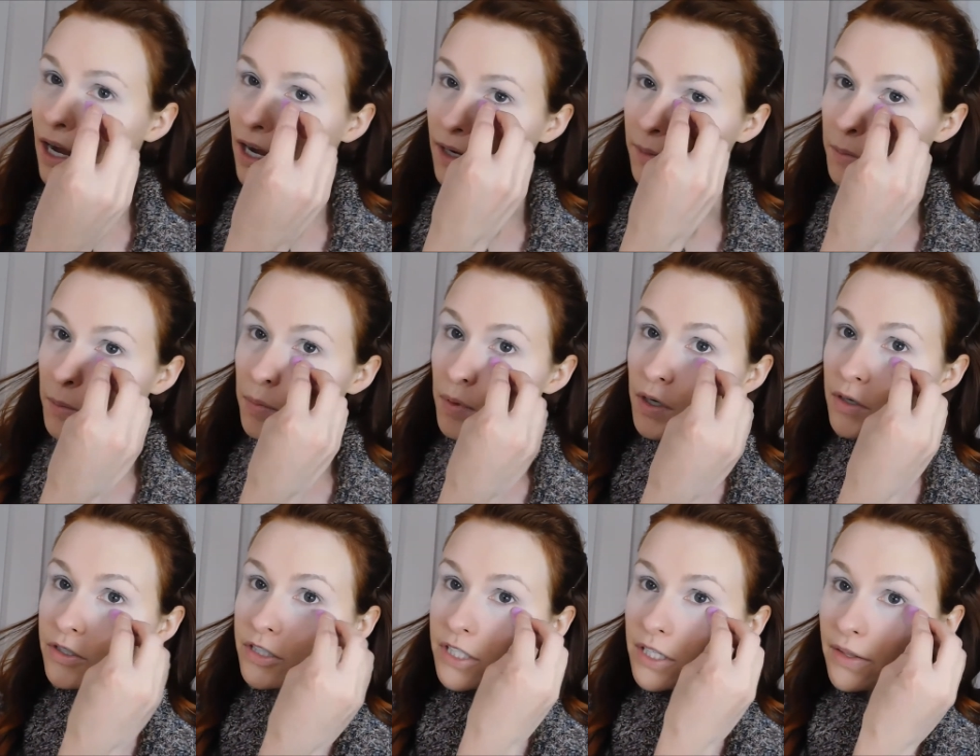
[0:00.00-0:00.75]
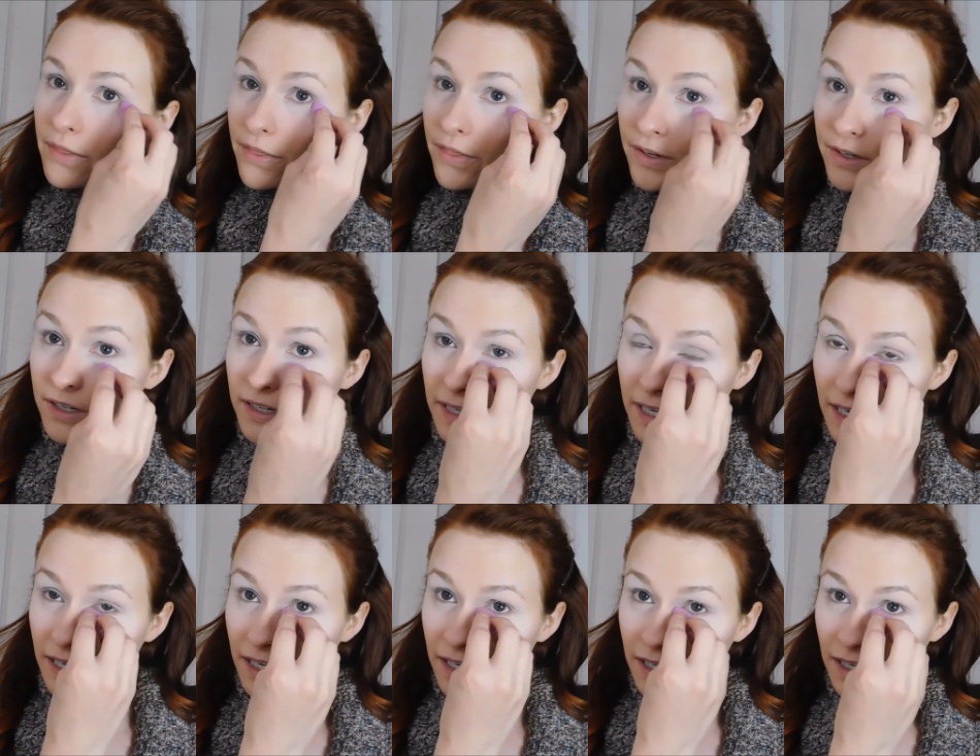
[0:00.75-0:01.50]
I'm approaching
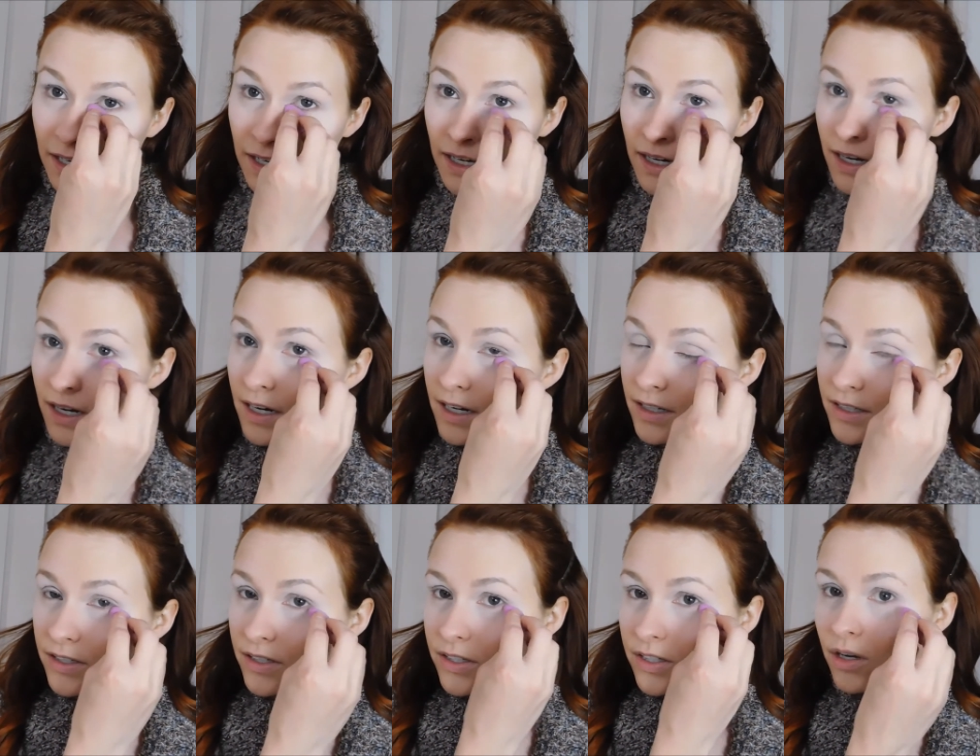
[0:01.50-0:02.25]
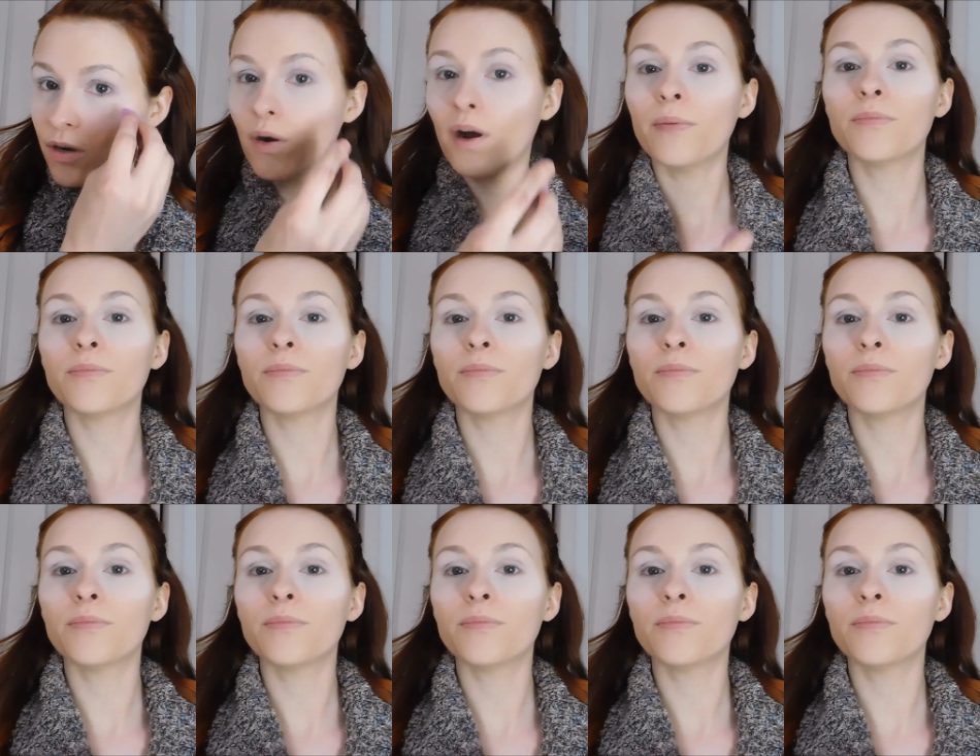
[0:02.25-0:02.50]
30, so